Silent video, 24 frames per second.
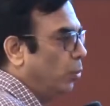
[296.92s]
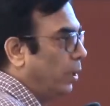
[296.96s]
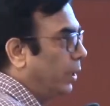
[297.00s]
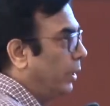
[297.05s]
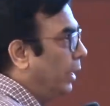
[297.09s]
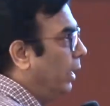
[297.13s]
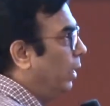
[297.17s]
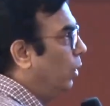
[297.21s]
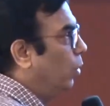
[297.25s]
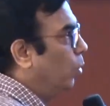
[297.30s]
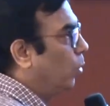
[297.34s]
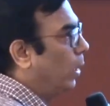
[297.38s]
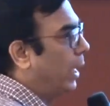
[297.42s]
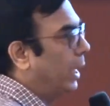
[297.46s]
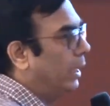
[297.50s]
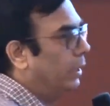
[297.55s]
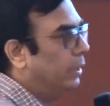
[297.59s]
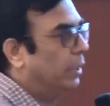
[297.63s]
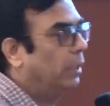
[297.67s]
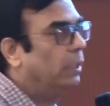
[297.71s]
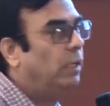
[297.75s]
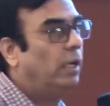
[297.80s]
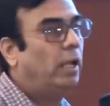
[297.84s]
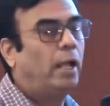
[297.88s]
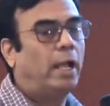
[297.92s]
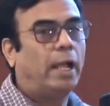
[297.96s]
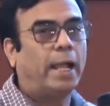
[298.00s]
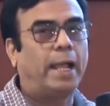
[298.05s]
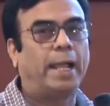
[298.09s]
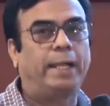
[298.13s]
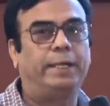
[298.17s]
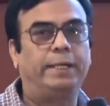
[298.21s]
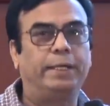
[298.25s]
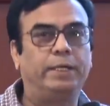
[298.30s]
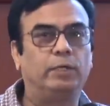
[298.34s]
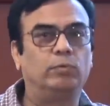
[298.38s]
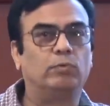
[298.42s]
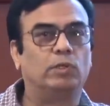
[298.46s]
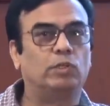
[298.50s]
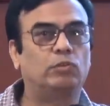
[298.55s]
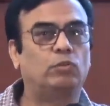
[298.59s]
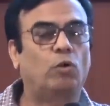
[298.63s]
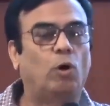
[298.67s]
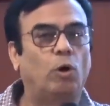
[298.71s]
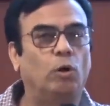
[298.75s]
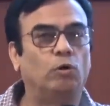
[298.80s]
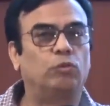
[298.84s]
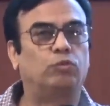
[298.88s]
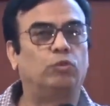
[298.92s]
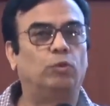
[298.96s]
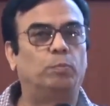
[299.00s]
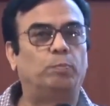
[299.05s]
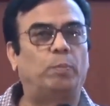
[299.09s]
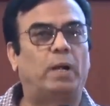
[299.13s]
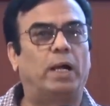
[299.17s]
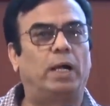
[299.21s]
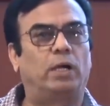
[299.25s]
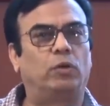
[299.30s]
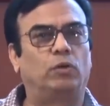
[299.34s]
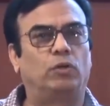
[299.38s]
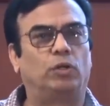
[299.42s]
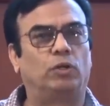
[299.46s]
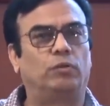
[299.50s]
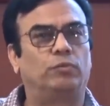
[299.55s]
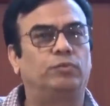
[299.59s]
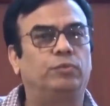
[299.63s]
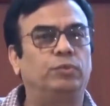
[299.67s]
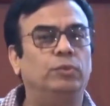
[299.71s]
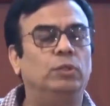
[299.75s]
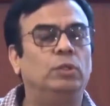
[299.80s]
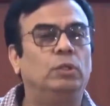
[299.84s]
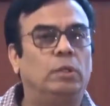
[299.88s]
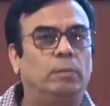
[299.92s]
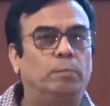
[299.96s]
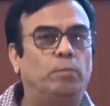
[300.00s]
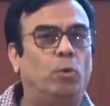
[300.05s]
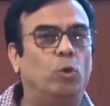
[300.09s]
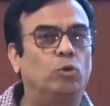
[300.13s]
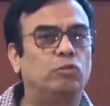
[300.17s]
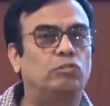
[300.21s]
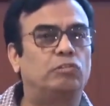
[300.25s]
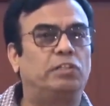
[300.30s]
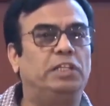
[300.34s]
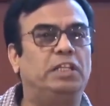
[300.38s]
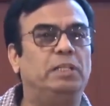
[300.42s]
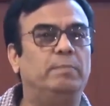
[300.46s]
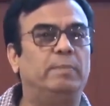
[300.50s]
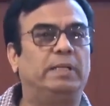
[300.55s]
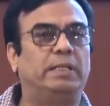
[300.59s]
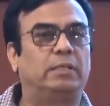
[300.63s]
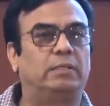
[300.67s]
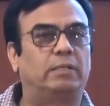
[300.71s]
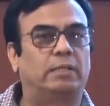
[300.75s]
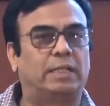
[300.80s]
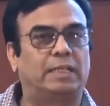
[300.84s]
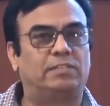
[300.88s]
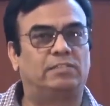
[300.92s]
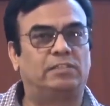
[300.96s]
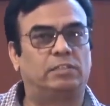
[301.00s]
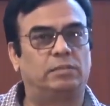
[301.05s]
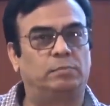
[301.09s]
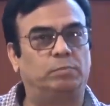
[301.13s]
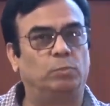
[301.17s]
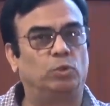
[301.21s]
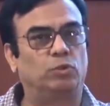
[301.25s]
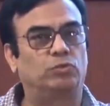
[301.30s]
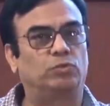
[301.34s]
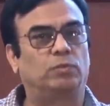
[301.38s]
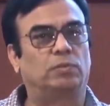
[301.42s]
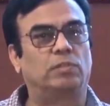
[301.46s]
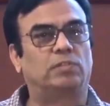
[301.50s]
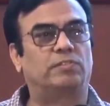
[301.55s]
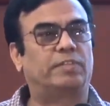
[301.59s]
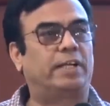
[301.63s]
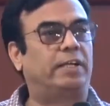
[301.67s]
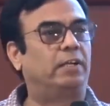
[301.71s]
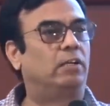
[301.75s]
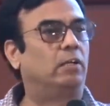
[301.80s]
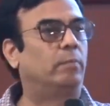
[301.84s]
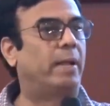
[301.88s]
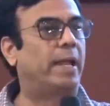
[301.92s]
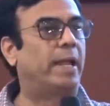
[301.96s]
working together, and it was also part of post-Lehman crisis, most of the central